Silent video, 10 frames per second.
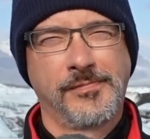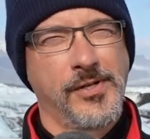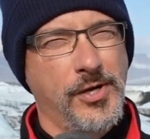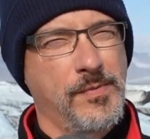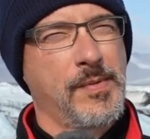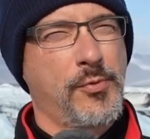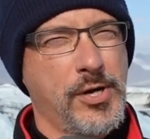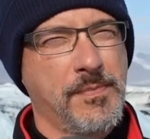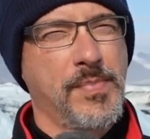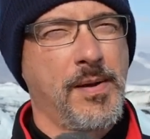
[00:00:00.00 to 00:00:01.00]
you're going to be
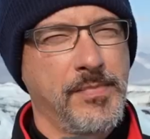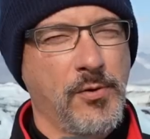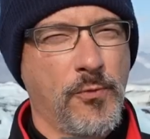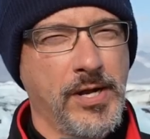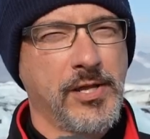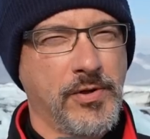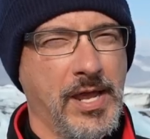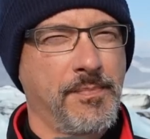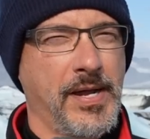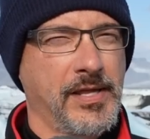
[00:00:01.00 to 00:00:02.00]
pretty bummed at what you
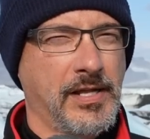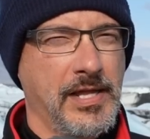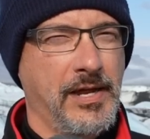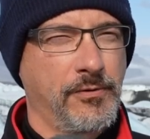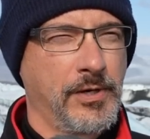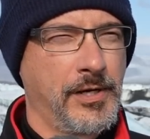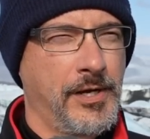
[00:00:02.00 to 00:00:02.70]
get by the cloud.